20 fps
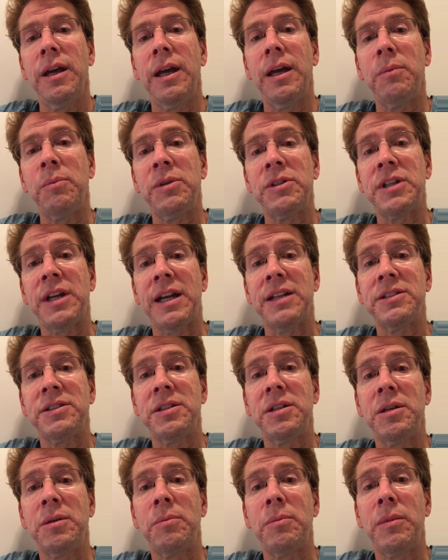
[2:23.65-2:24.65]
and
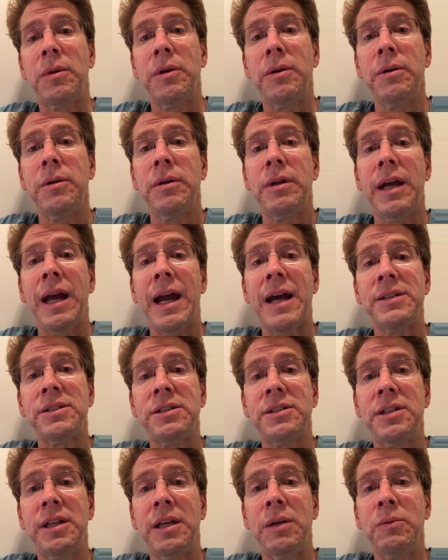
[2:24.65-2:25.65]
potassium
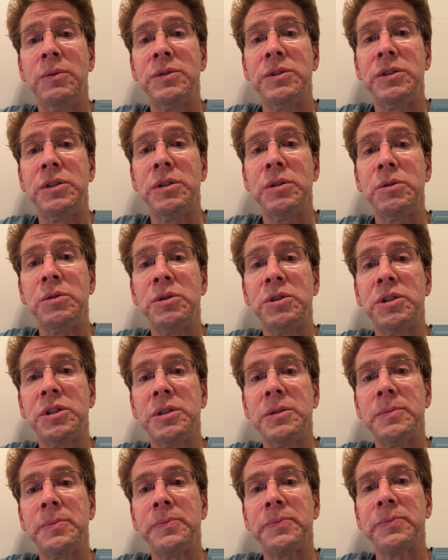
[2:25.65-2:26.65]
acetate was
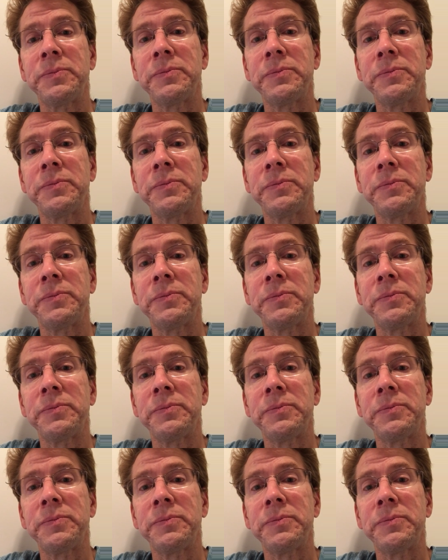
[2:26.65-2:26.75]
used.